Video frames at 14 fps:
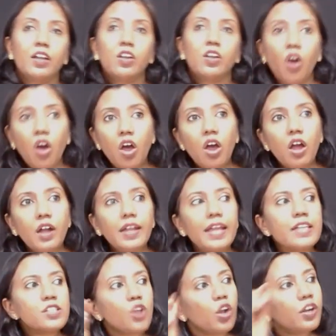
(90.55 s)
God
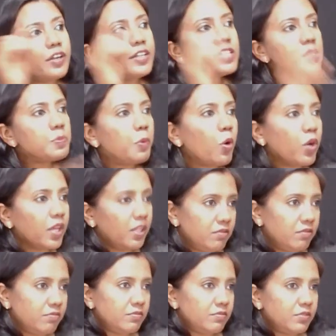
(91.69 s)
has already spoken.
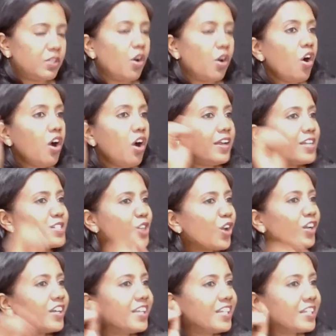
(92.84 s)
God has
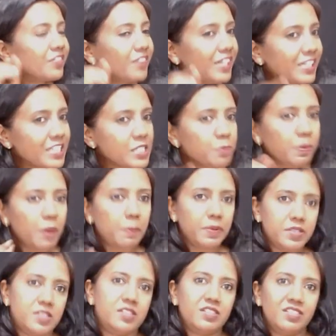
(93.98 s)
already revealed his
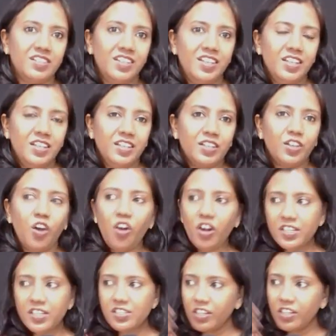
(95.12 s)
purpose. God
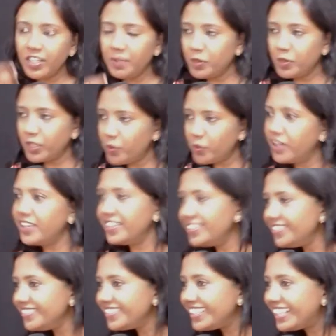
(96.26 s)
has already put a word in
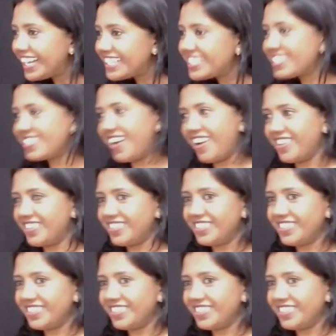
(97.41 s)
Elijah's heart.